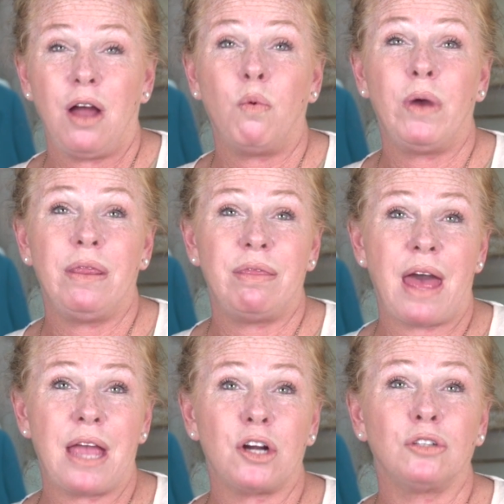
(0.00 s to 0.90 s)
when
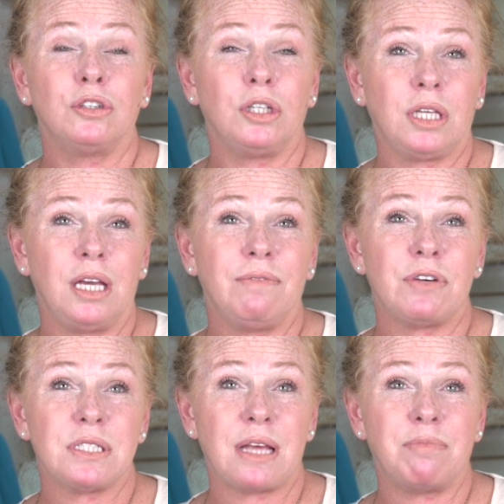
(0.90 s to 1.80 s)
they are looking
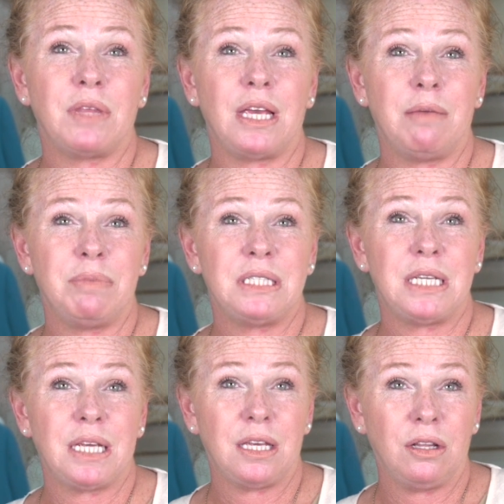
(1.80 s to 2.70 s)
for something in
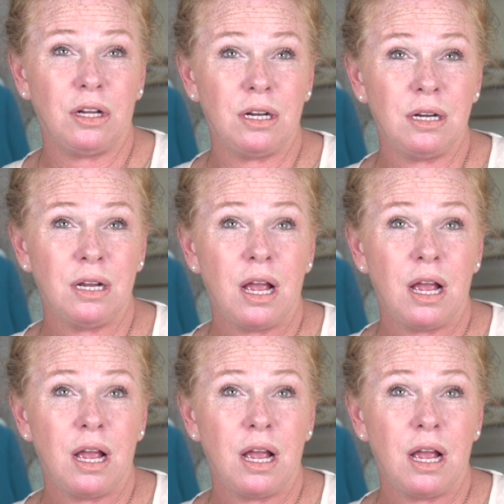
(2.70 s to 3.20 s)
particular,